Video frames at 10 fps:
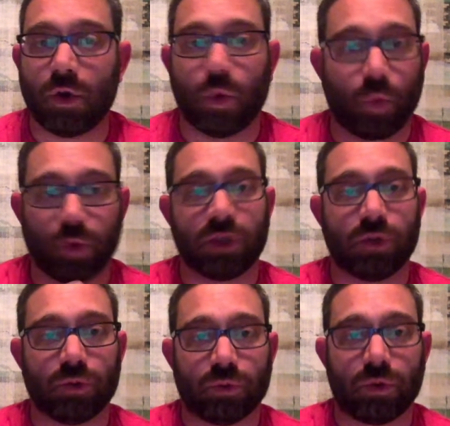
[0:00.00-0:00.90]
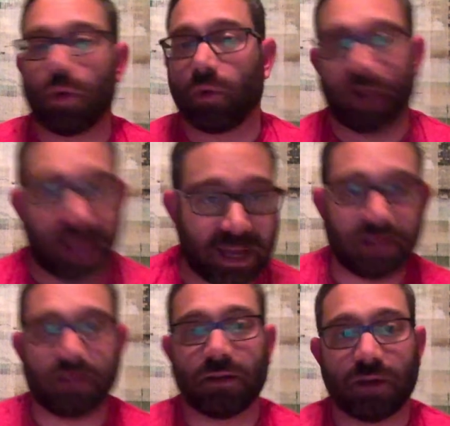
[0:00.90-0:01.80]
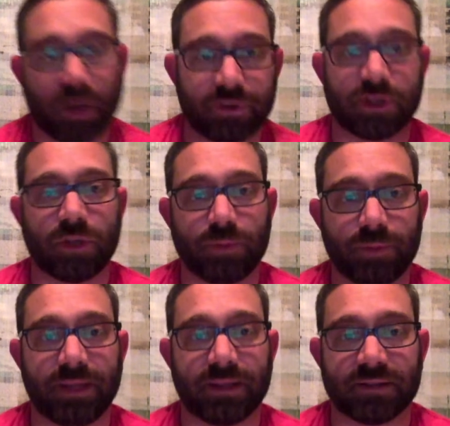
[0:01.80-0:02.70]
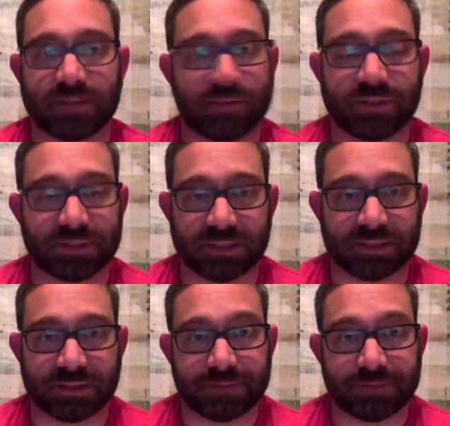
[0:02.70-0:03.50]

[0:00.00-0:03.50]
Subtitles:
or you or any other human being that's ever existed.